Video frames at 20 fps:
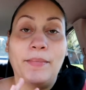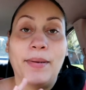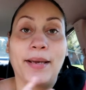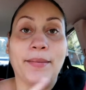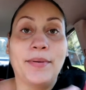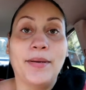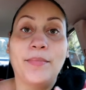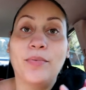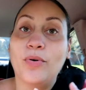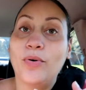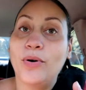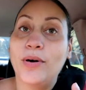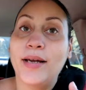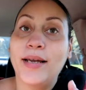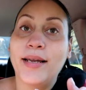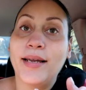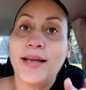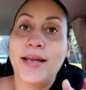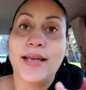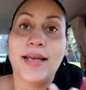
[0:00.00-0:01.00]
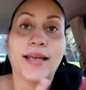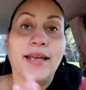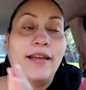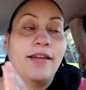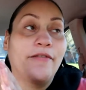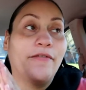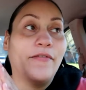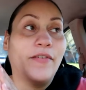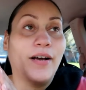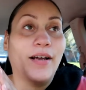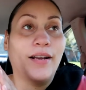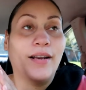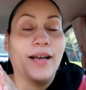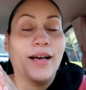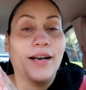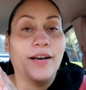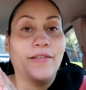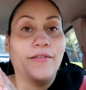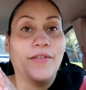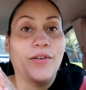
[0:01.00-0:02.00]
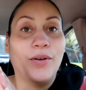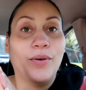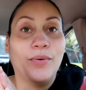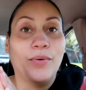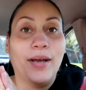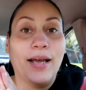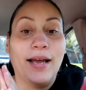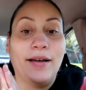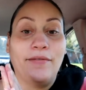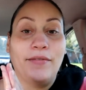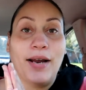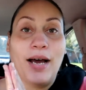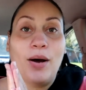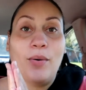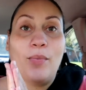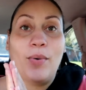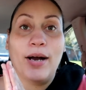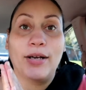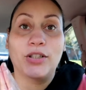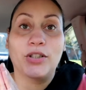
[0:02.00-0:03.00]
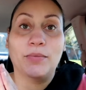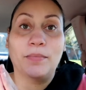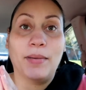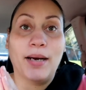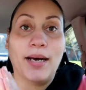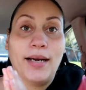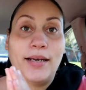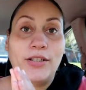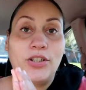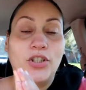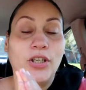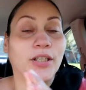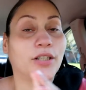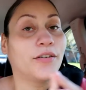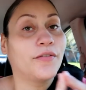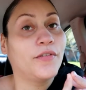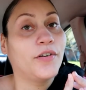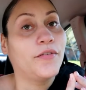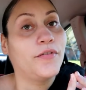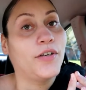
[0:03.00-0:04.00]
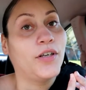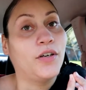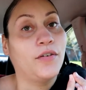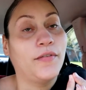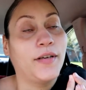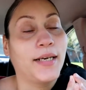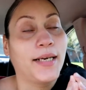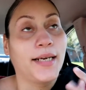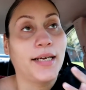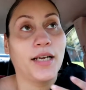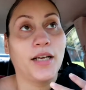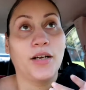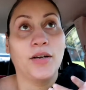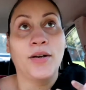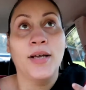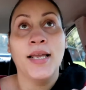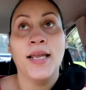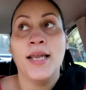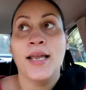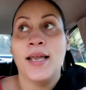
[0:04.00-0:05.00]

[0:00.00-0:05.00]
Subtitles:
a baby boy, if a lot of you have not watched my gender reveal video.